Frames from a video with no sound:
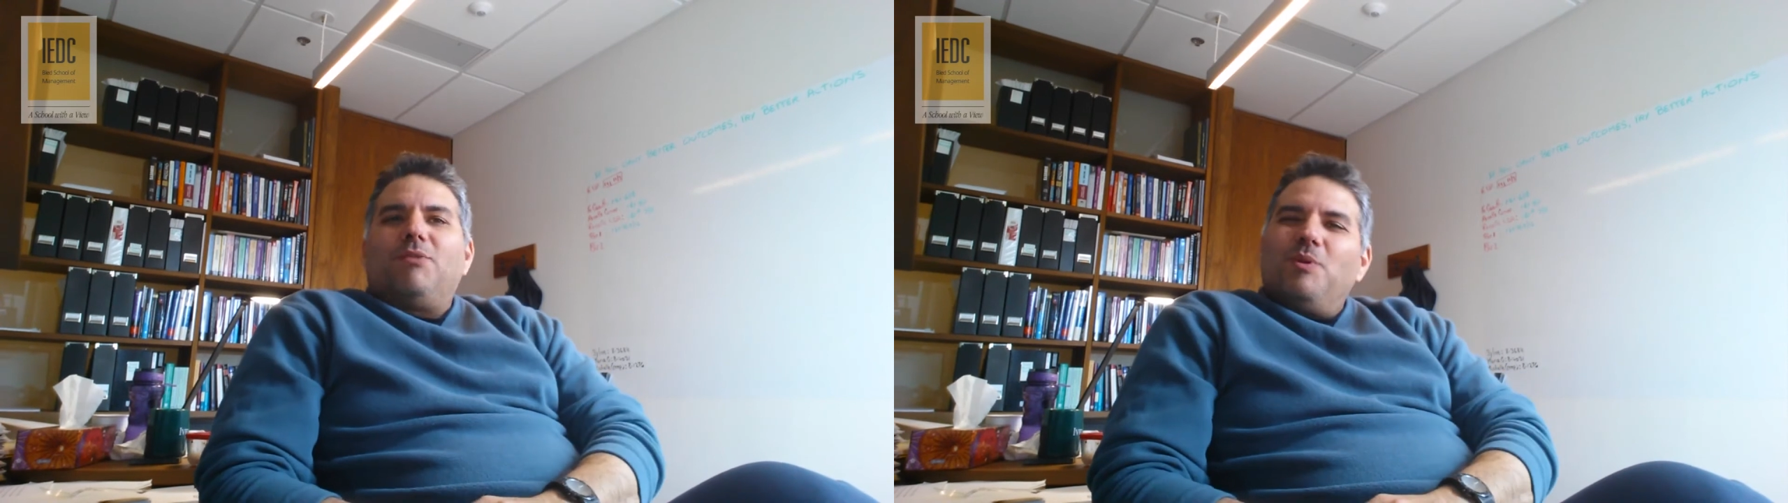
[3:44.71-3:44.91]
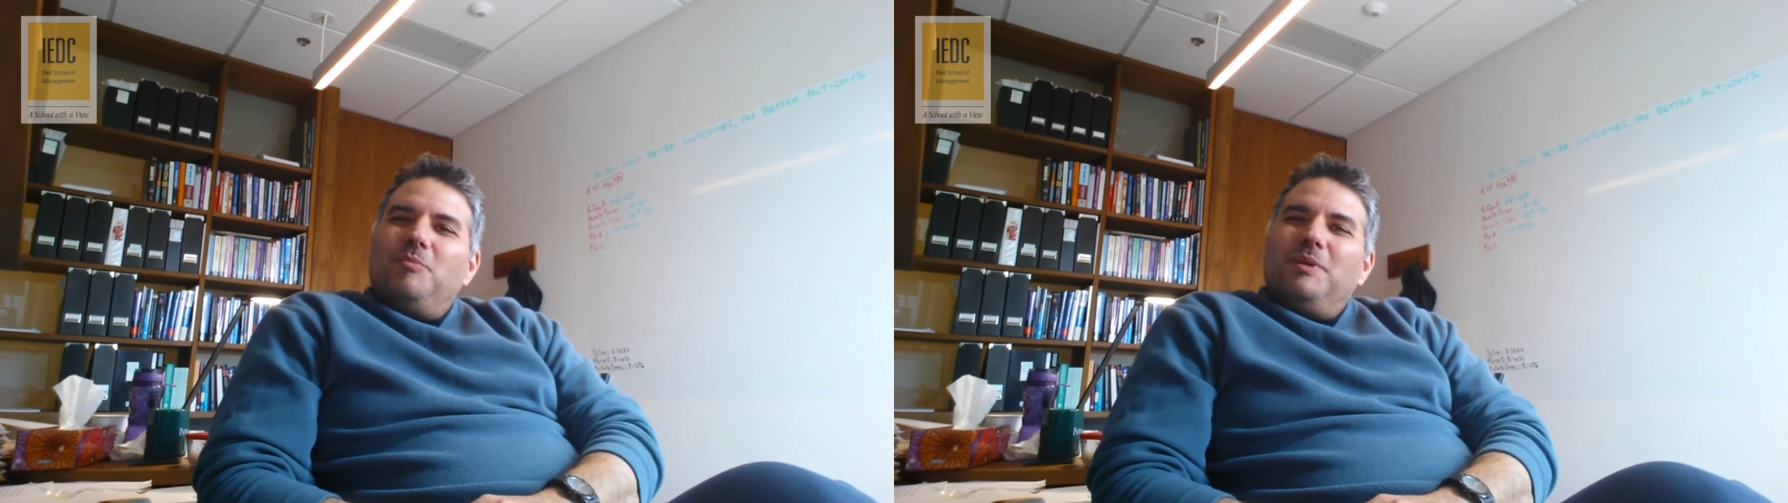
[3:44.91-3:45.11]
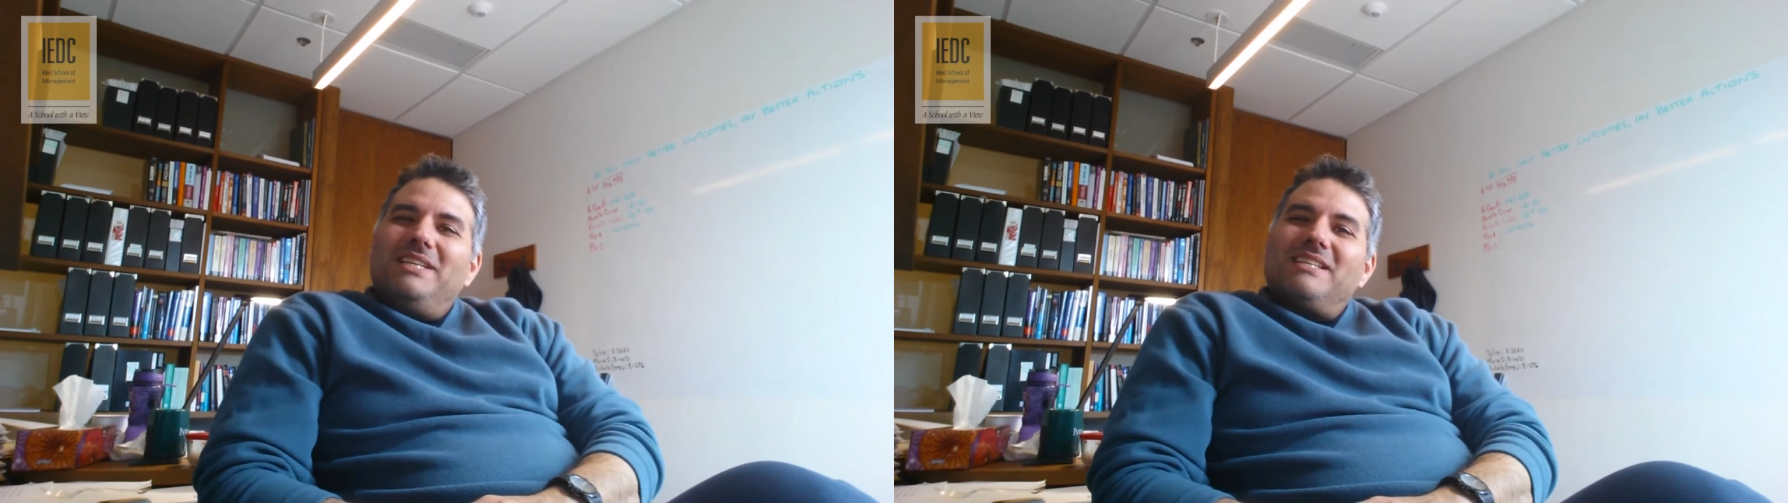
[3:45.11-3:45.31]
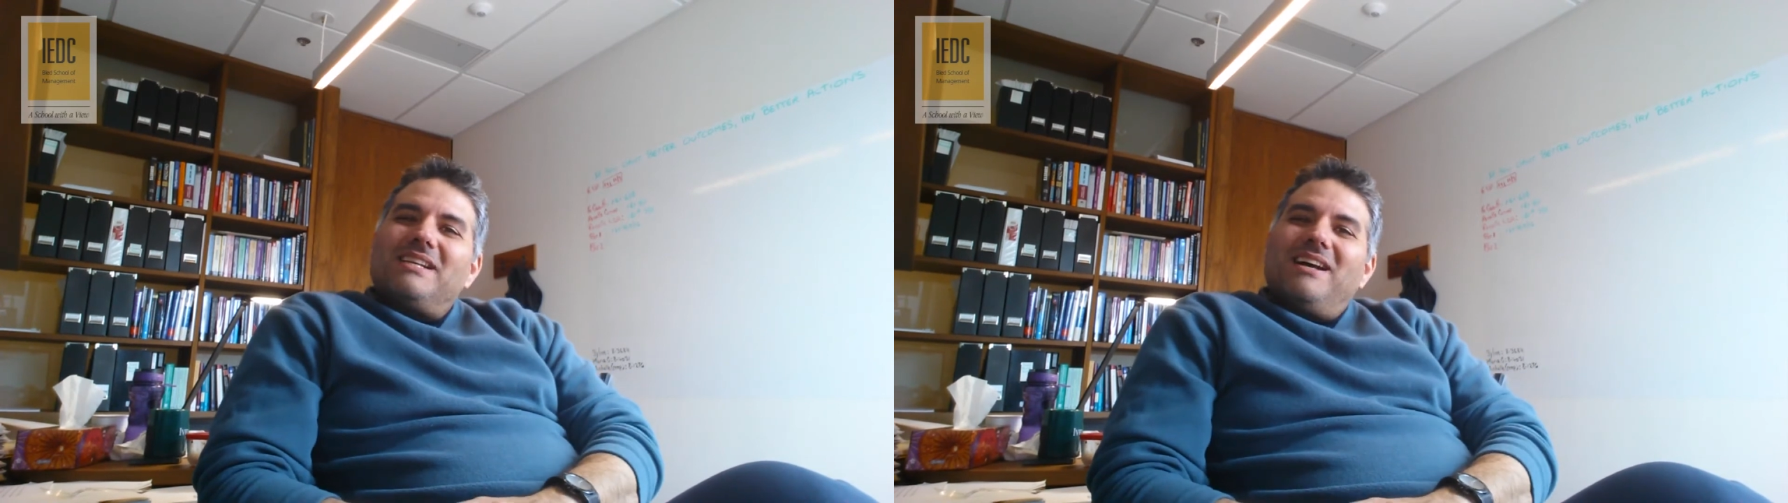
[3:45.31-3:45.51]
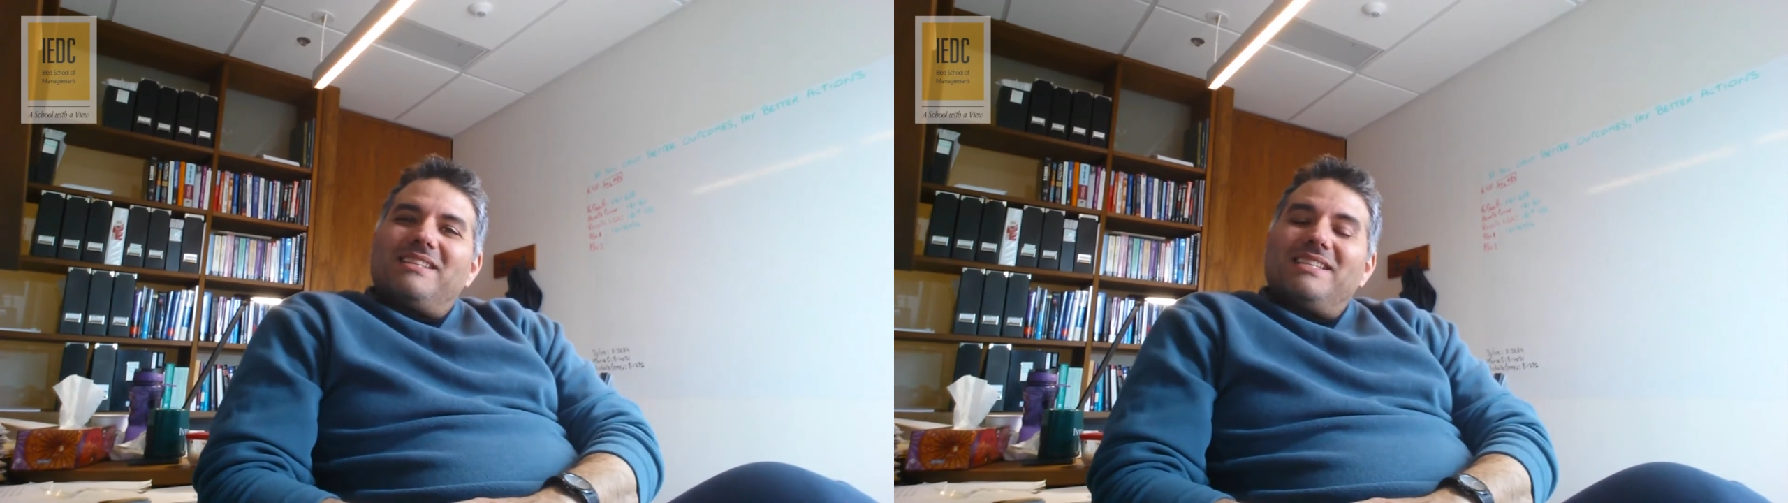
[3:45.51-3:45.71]
that we will be
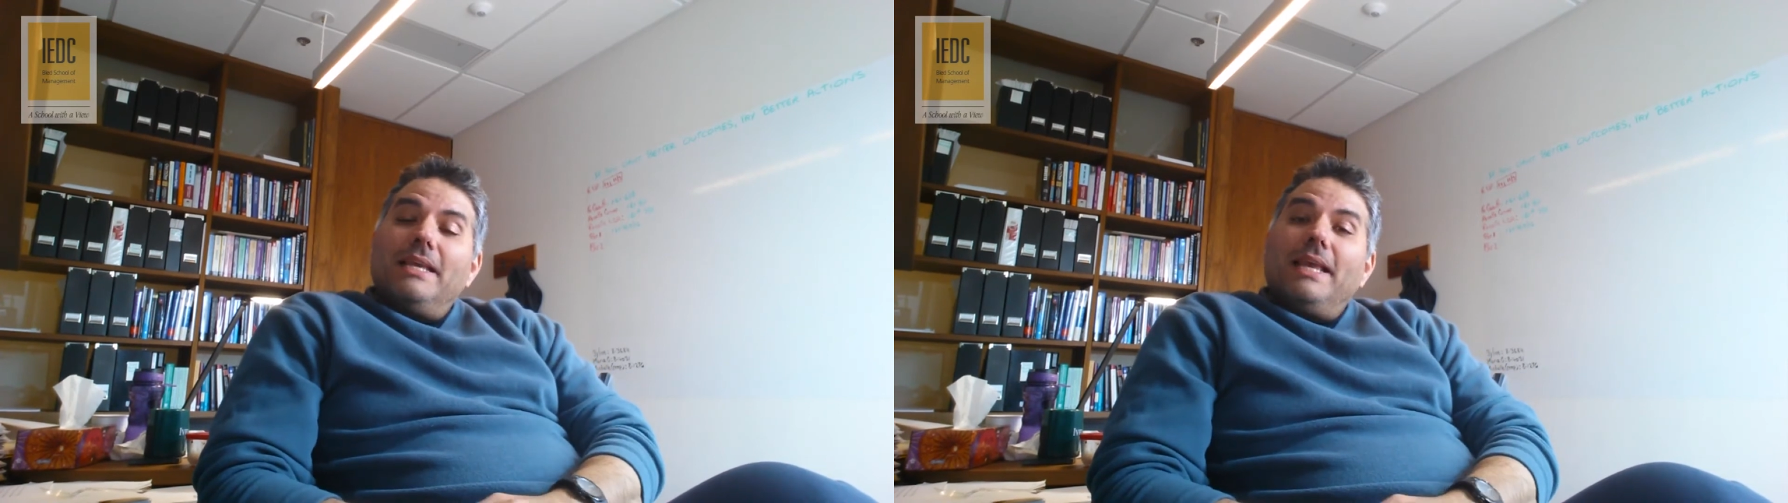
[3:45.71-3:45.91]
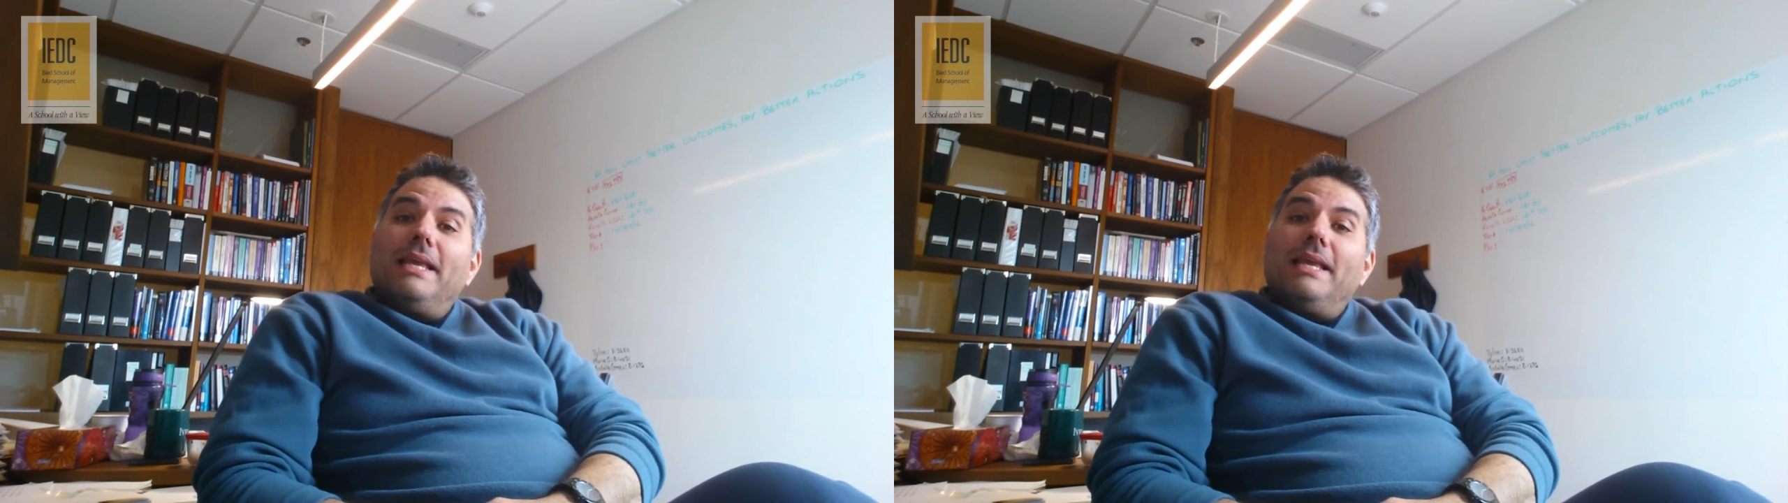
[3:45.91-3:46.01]
discussing